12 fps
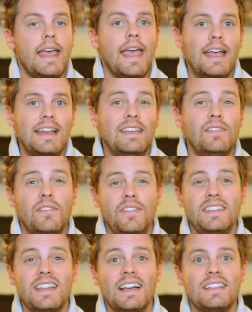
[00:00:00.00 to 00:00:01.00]
And even if
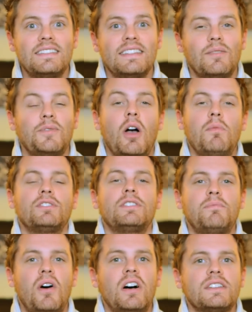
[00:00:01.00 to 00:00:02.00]
he does, it'll be almost
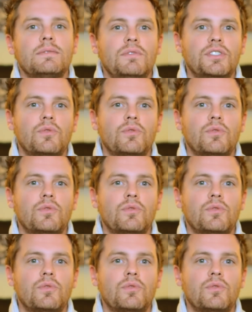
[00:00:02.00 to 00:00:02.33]
impossible